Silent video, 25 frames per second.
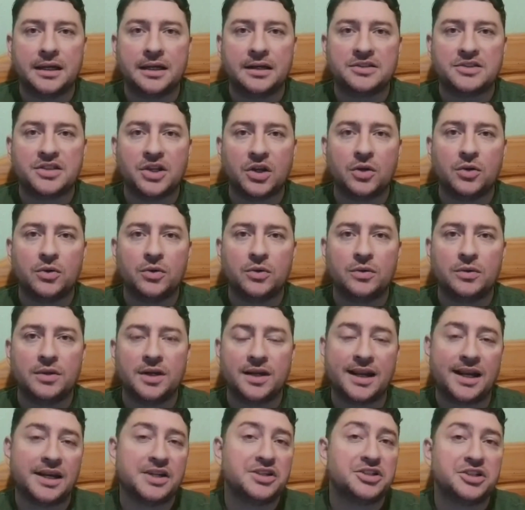So
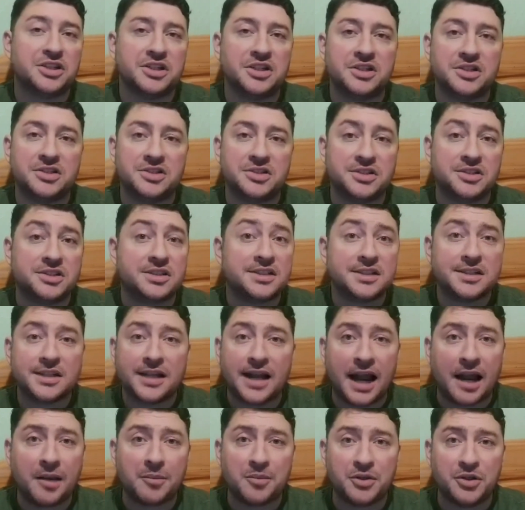occasionally it's
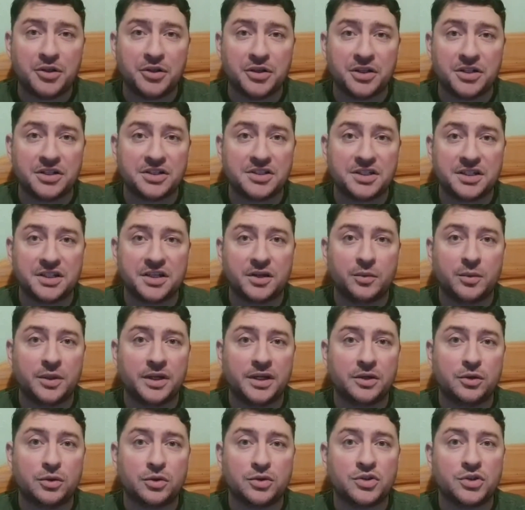going to happen. You're going to see a
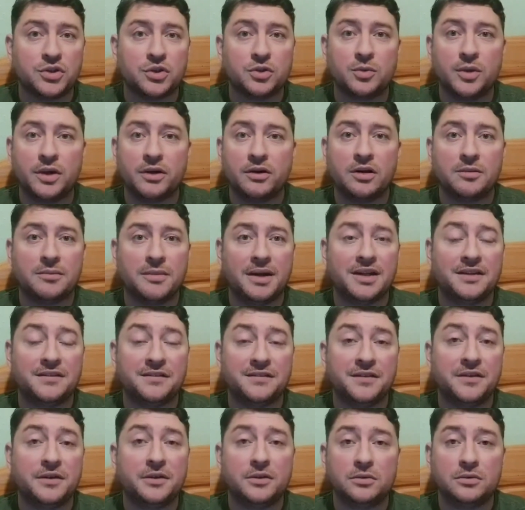week or two where I may
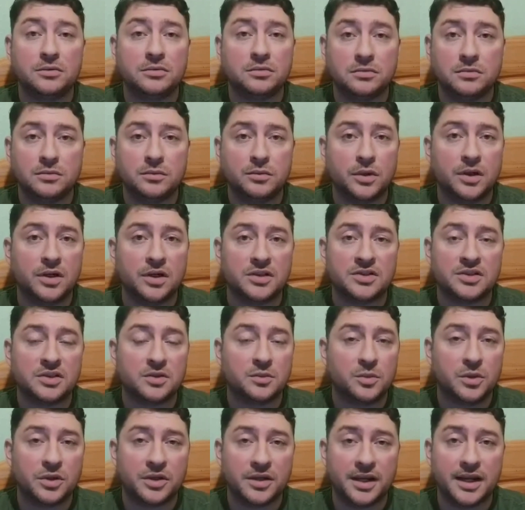feel worse
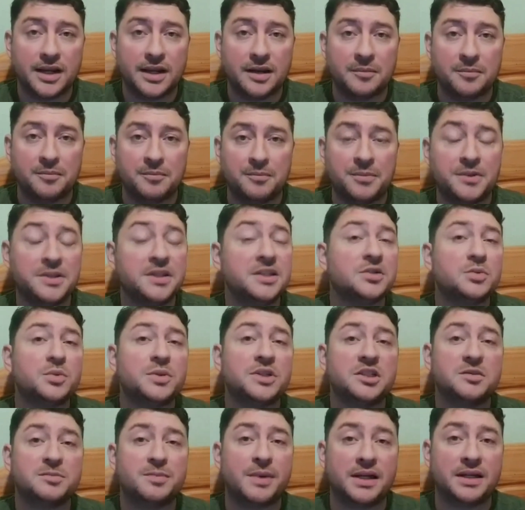than what I am. But this
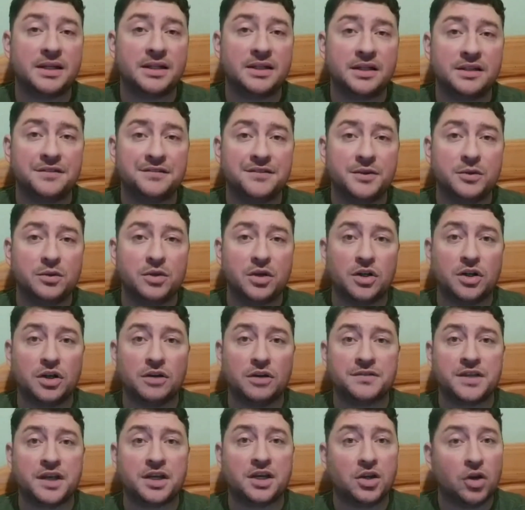week's better. I feel like
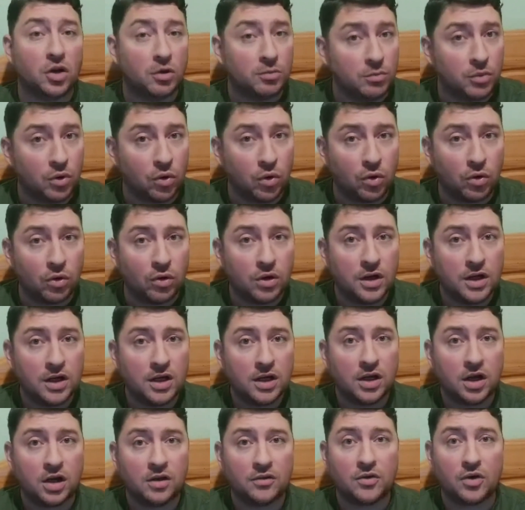I've done a lot more.
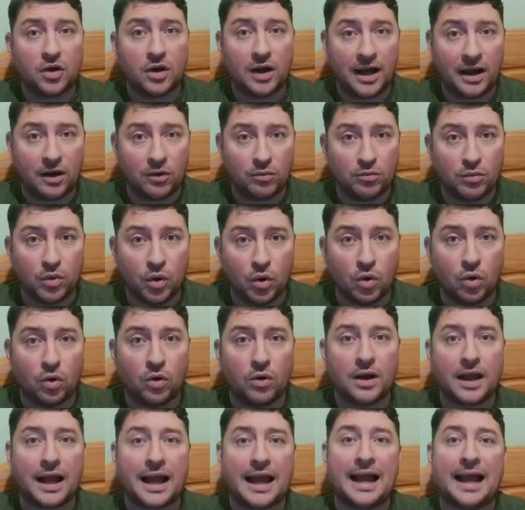I've got out
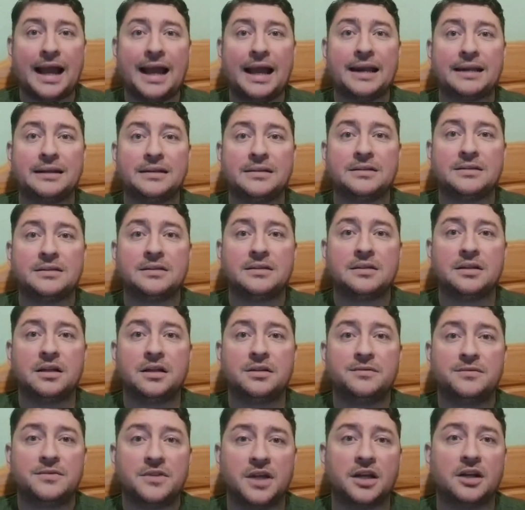more and
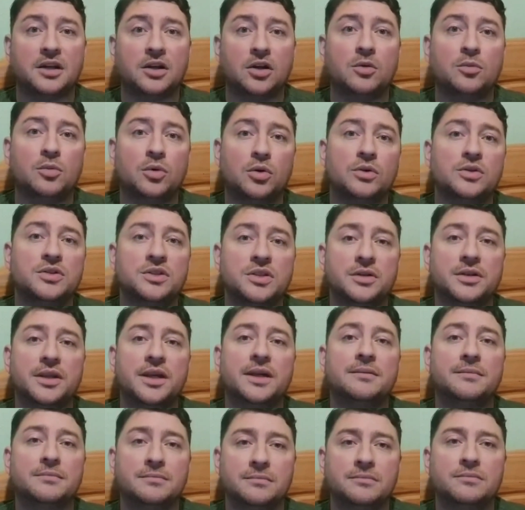I've done a lot more. So
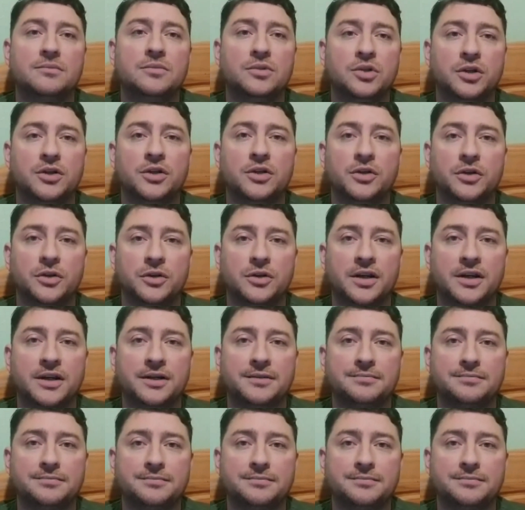yeah, looking good at it.